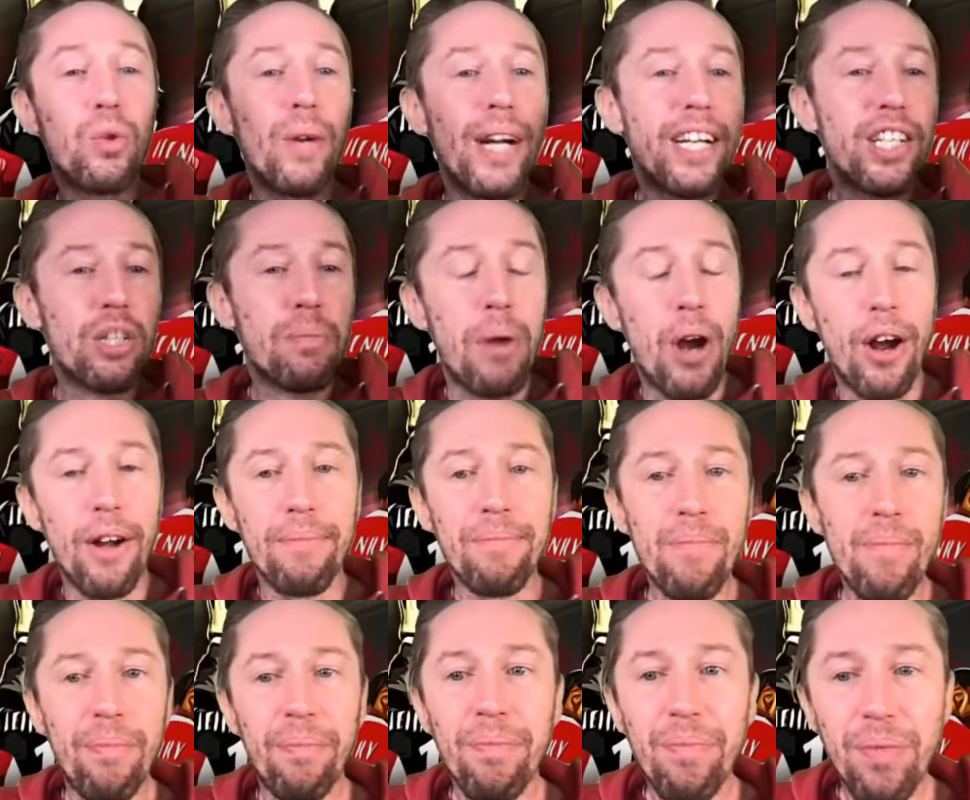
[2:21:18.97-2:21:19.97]
expert.
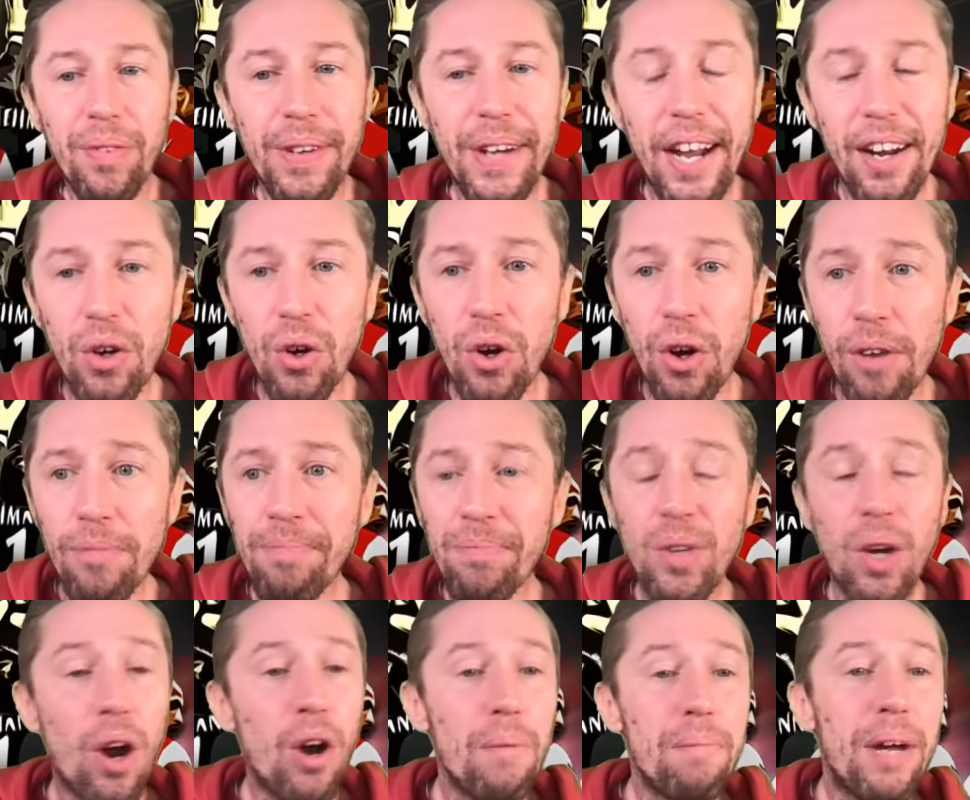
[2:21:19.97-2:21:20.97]
Yeah, or,
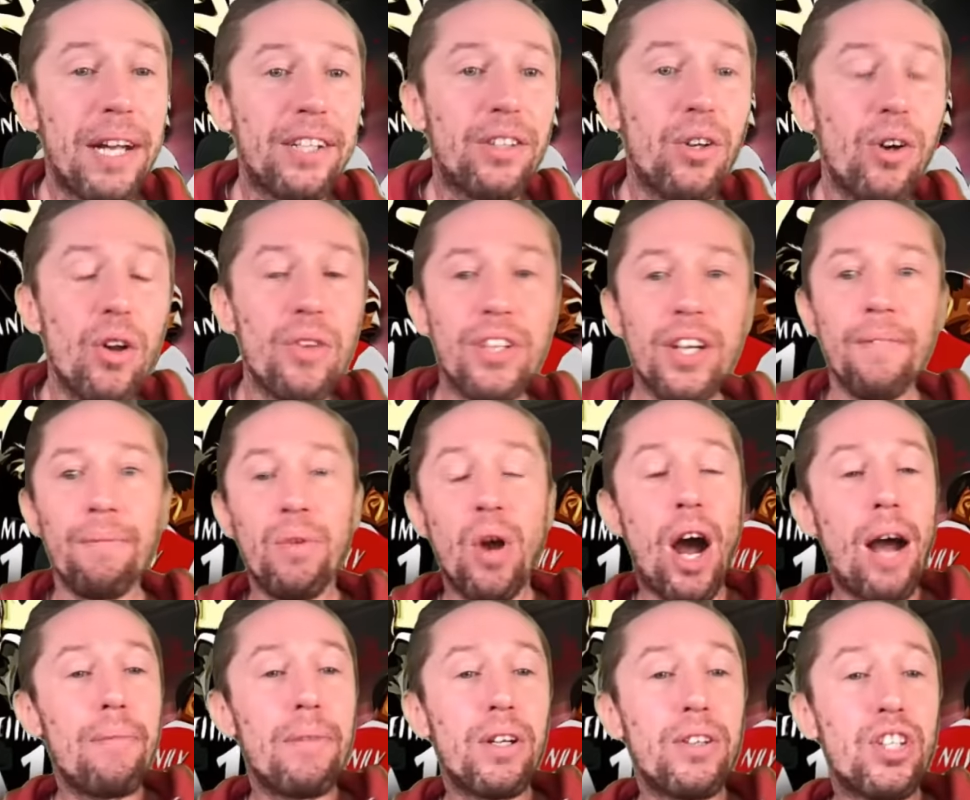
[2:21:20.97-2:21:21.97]
oh my God,
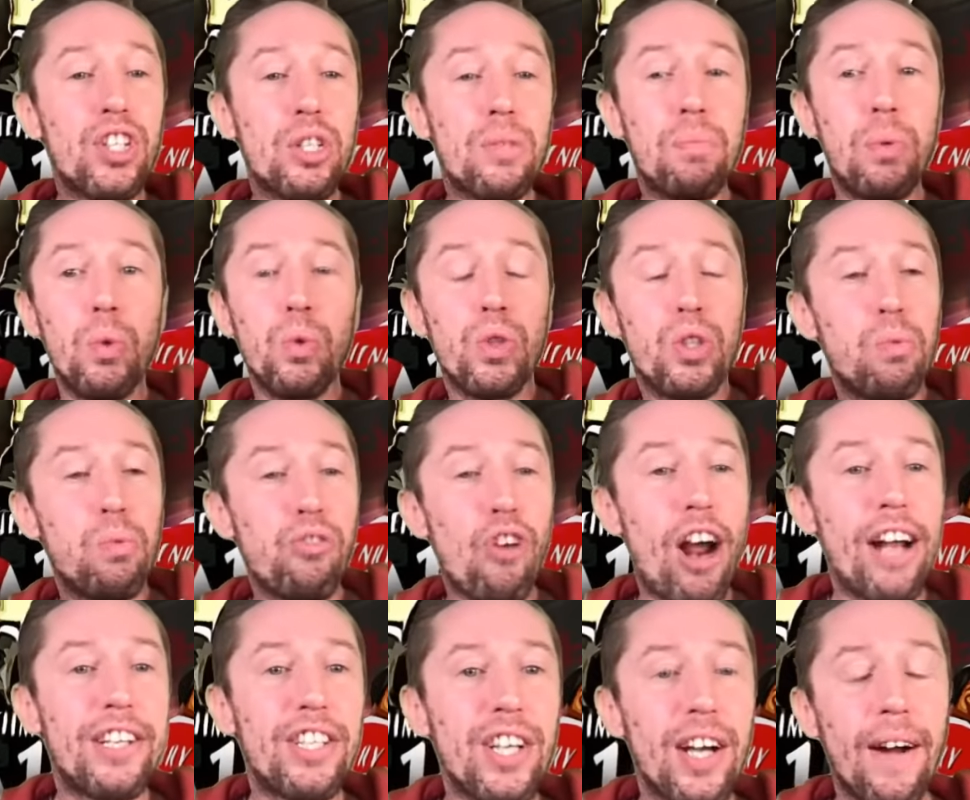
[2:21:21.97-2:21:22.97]
I'm a sports
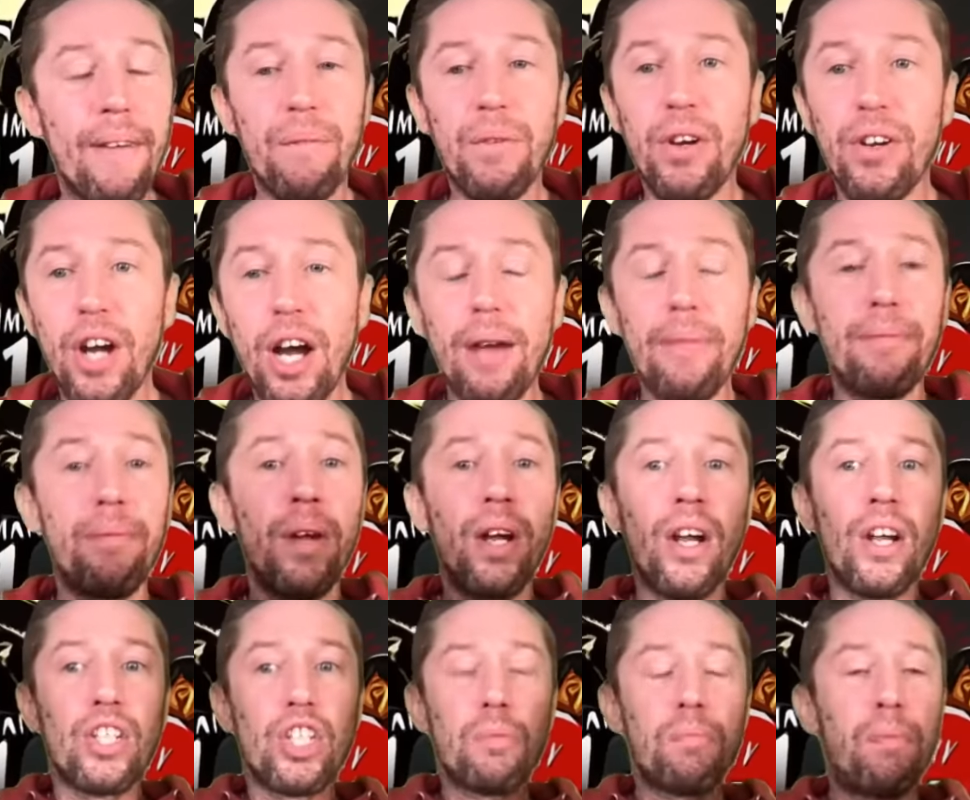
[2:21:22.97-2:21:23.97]
writer and I'm
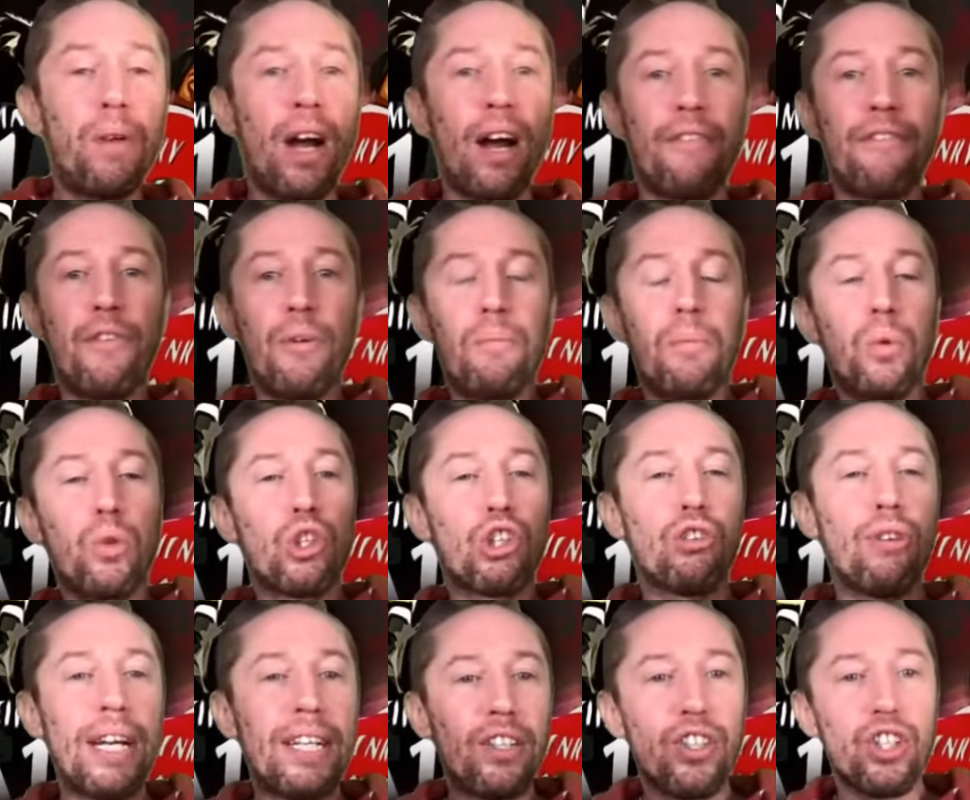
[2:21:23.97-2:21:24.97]
a football
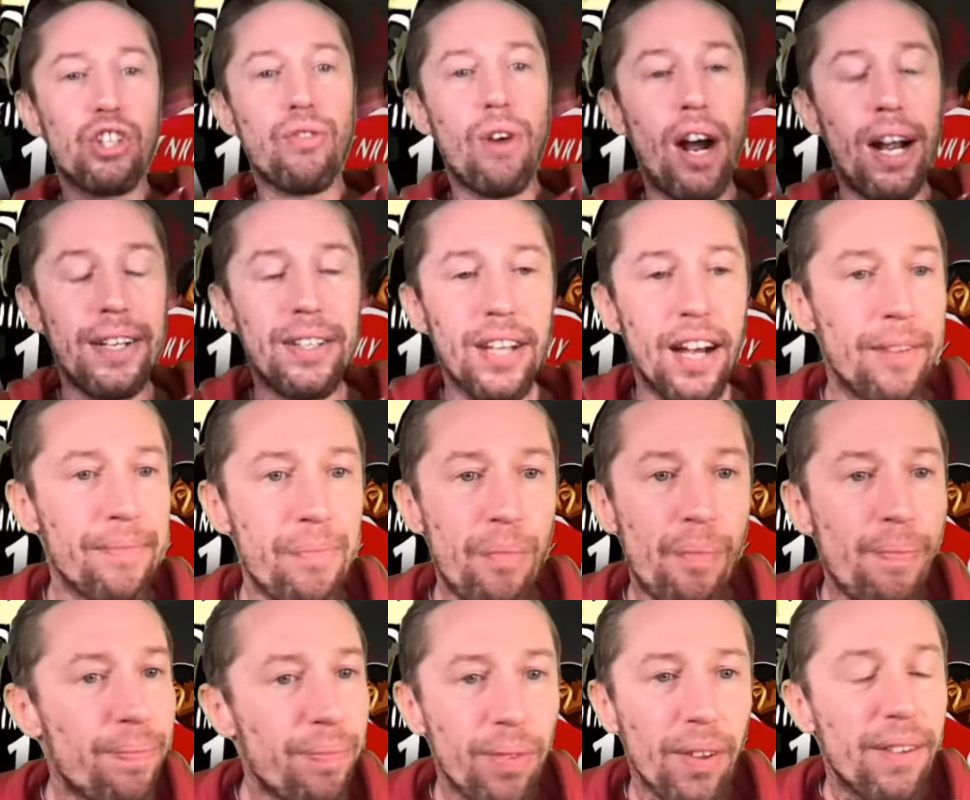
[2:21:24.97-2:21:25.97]
trends writer.
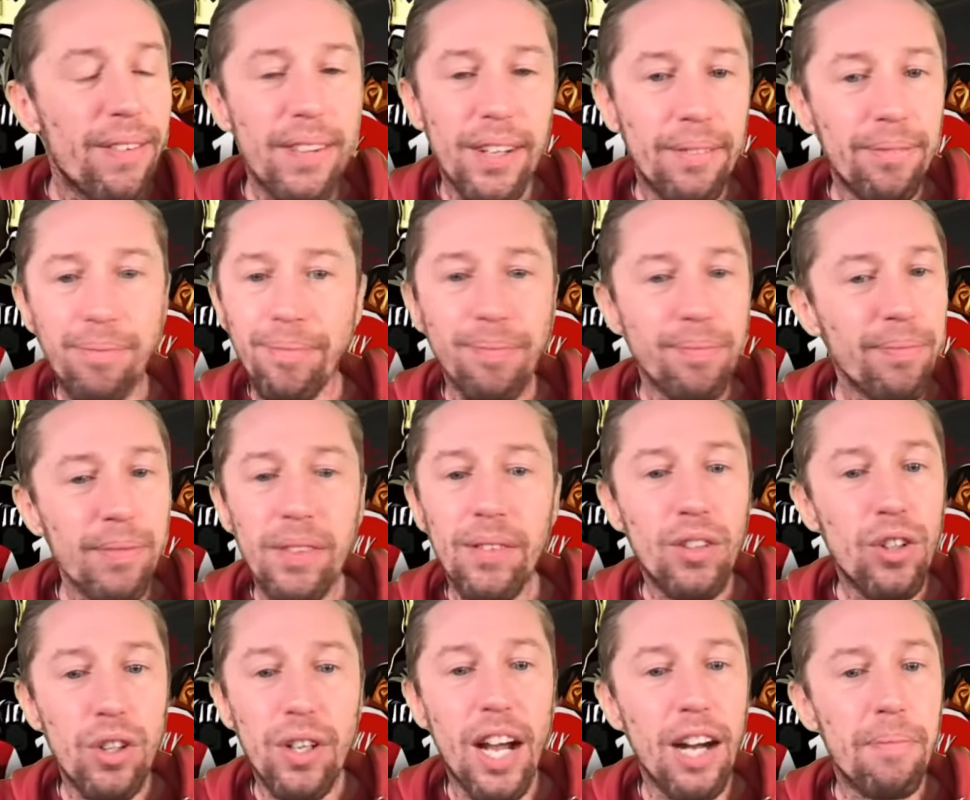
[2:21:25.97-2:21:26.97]

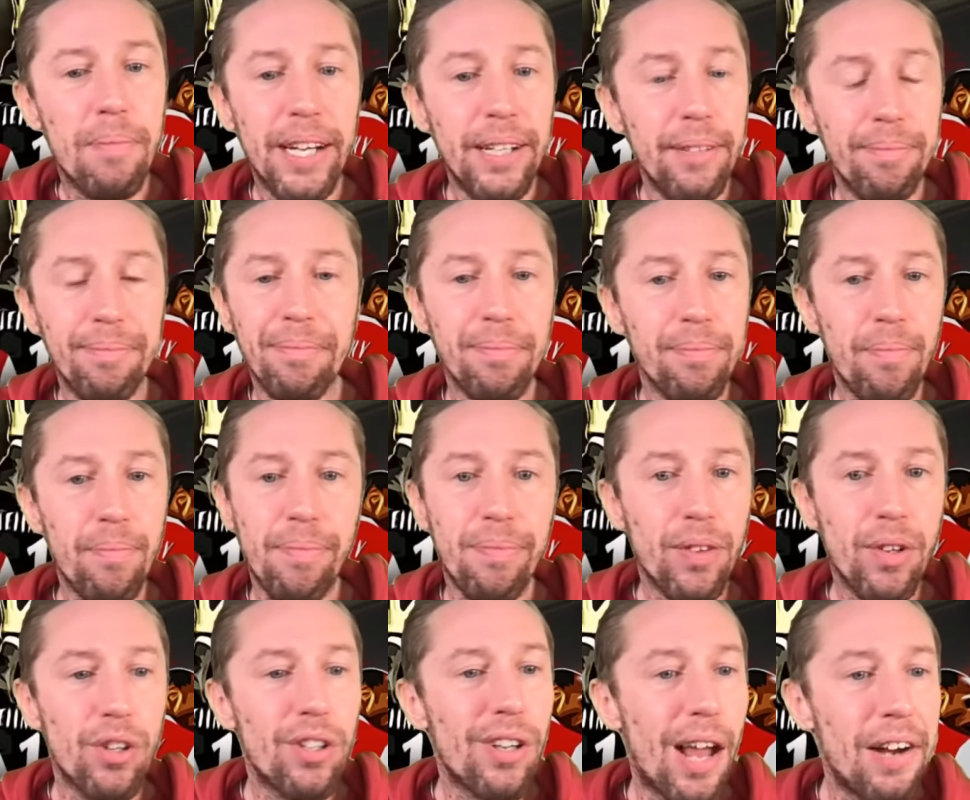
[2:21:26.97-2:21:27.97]
Good luck, mate.
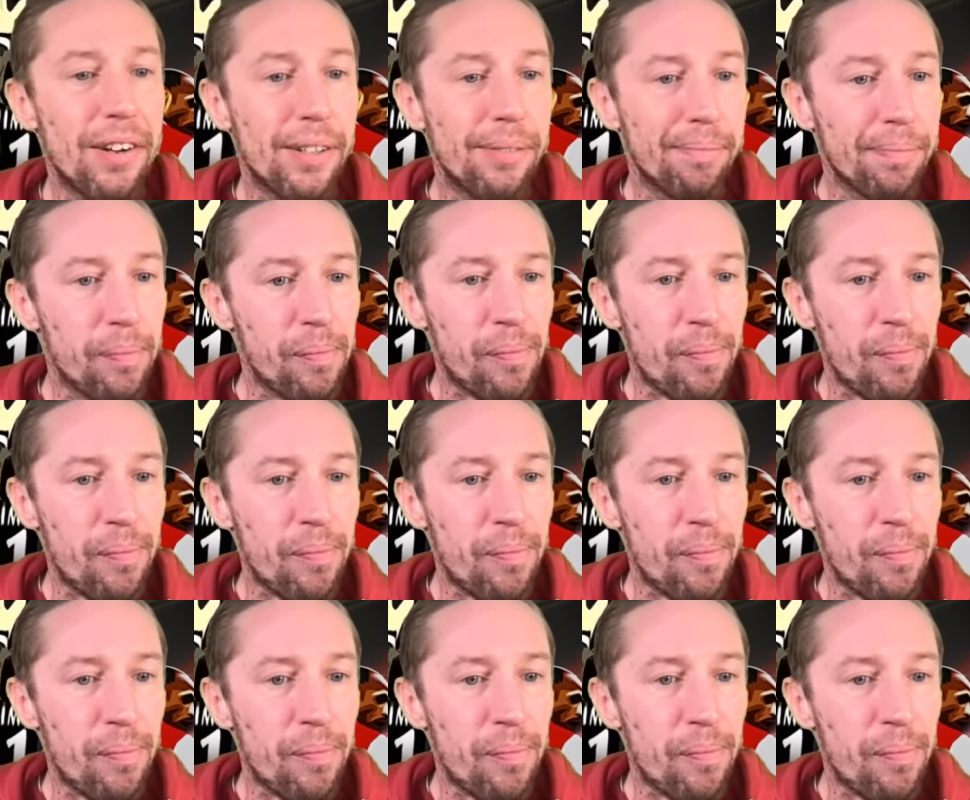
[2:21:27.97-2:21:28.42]
Good luck.